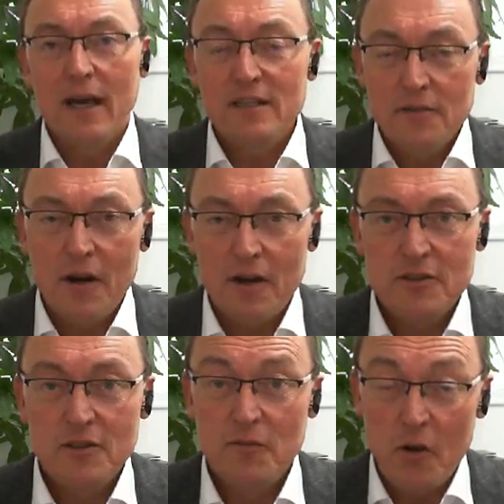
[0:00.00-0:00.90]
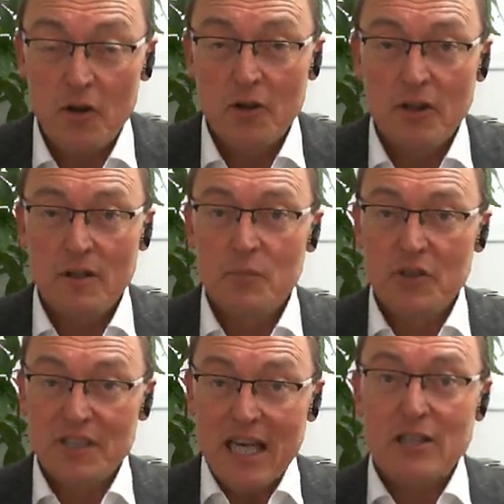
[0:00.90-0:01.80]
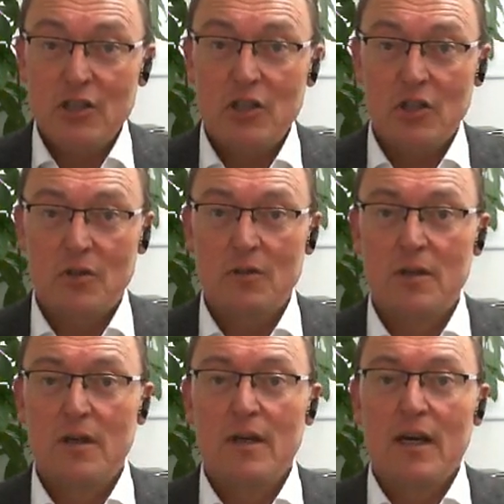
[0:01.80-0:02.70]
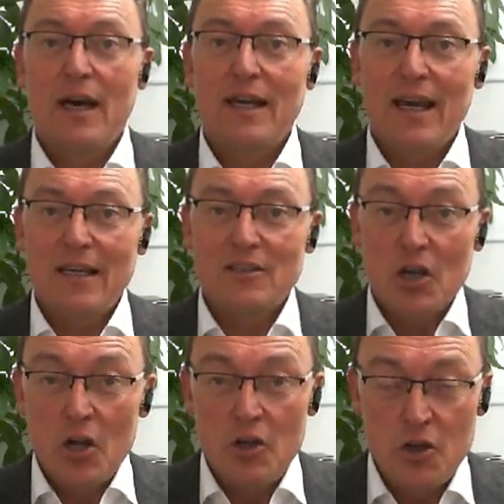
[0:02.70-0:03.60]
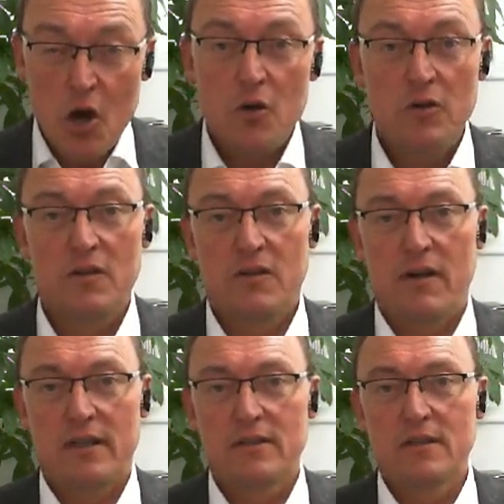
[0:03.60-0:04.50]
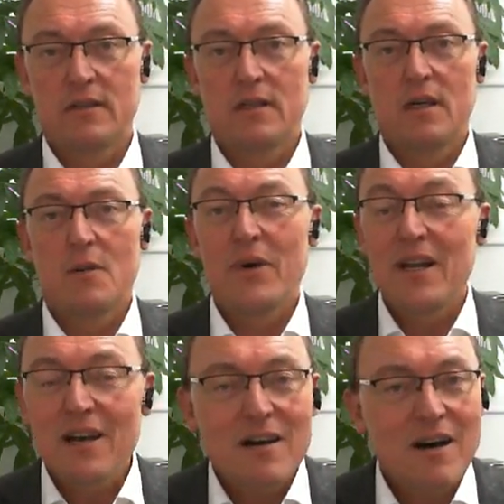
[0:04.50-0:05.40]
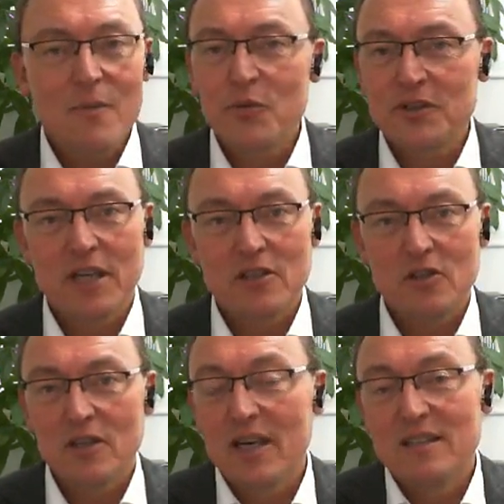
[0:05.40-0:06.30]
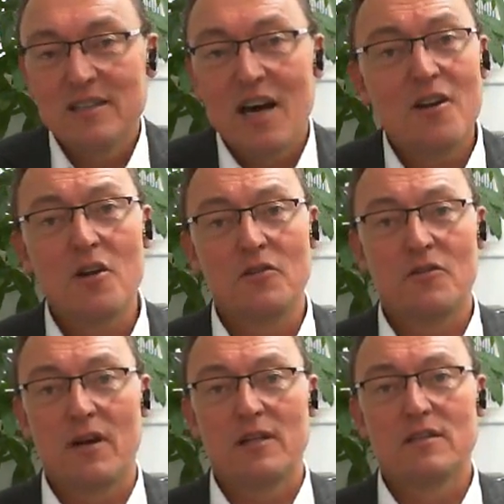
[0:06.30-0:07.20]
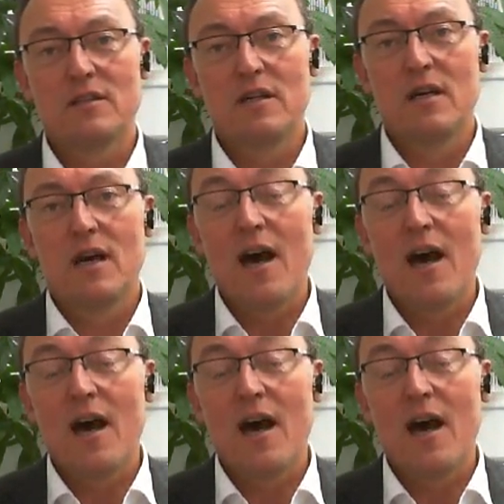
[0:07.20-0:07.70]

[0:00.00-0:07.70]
Antivirus is very good at protecting you against known threats, but it can't protect you against unknown threats.